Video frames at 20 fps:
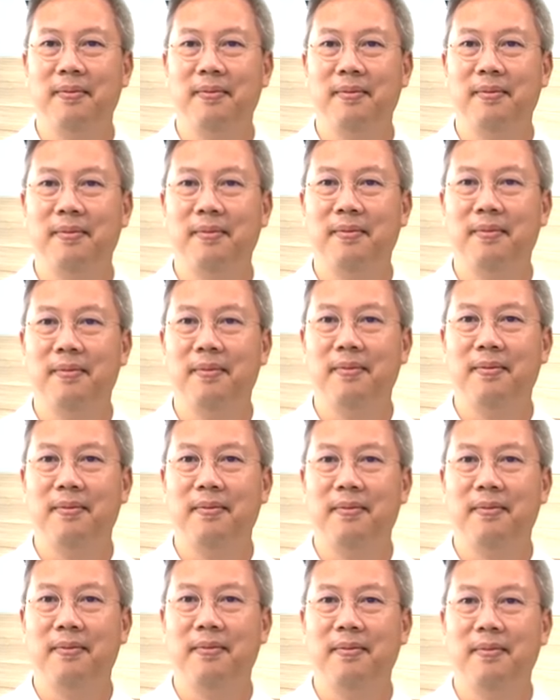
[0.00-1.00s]

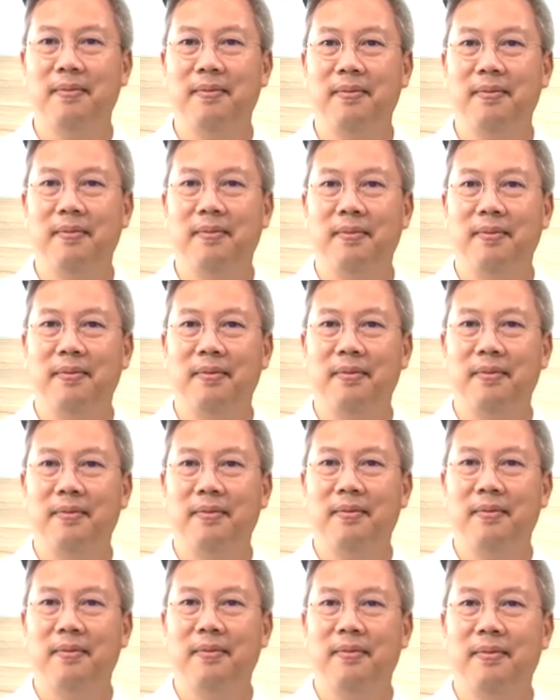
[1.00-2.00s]

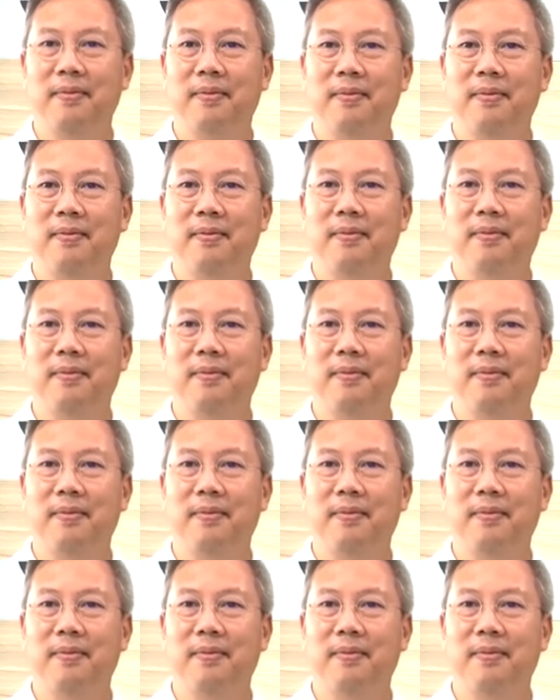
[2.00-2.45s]
This person isn't speaking.